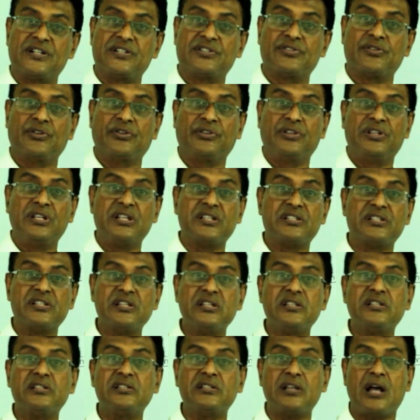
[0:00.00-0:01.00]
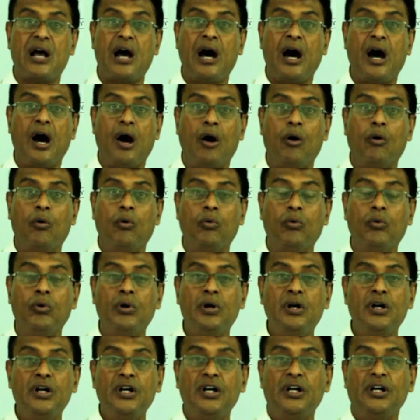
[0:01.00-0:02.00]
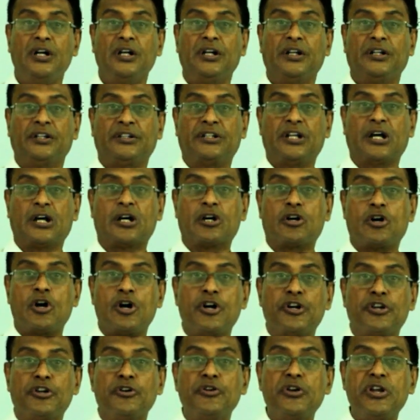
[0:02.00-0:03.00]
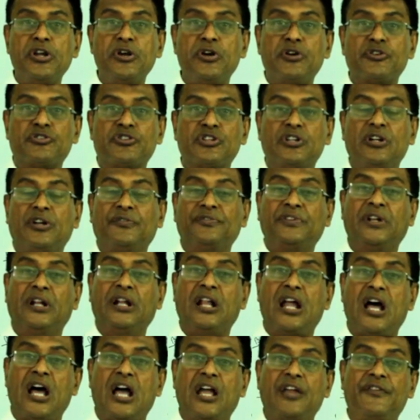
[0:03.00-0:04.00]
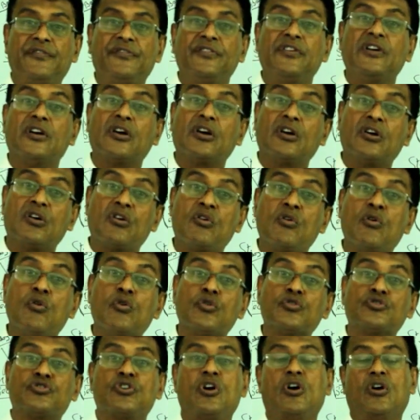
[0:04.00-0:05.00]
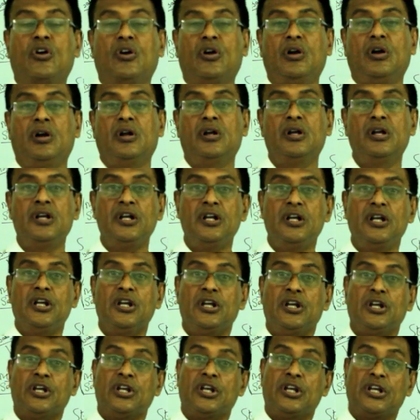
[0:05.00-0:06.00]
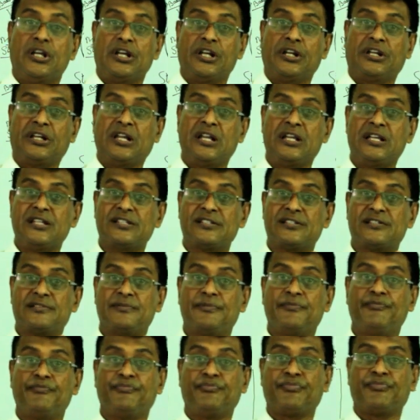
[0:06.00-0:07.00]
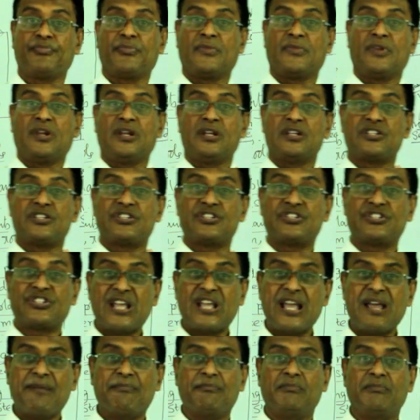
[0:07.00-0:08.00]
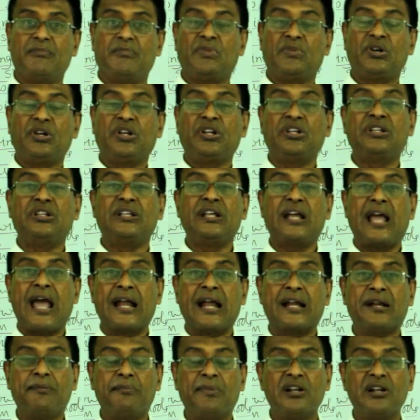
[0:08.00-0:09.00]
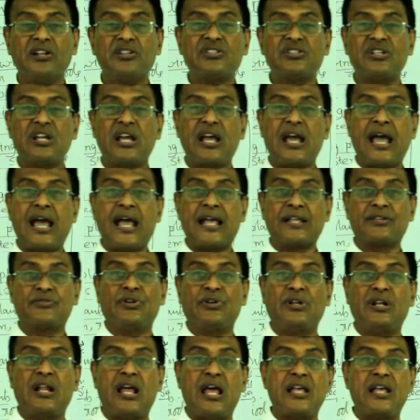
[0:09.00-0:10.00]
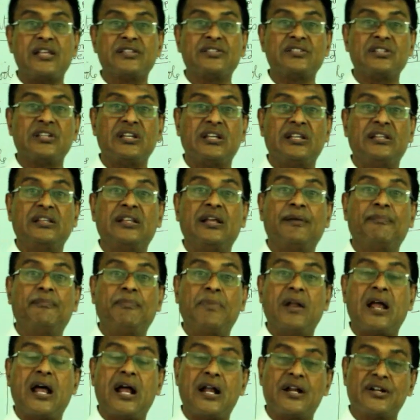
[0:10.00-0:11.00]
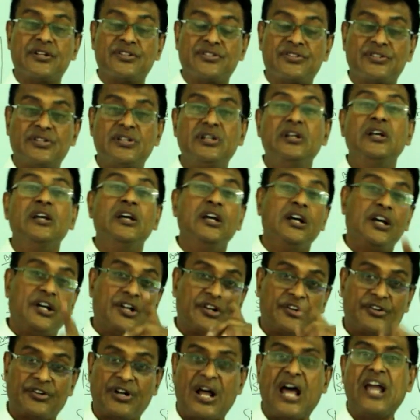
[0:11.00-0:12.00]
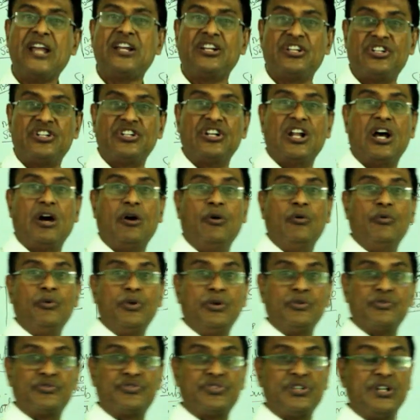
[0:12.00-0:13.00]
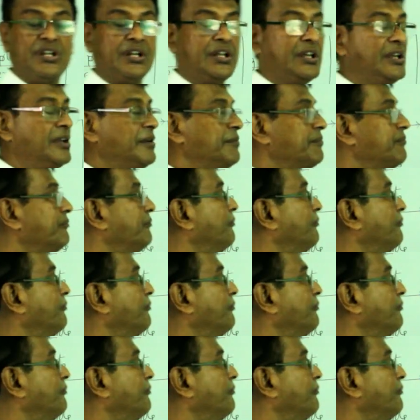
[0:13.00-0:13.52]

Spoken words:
So this is how the continuation of the life goes on. It is same in the animals as well as in the plants. Right now you see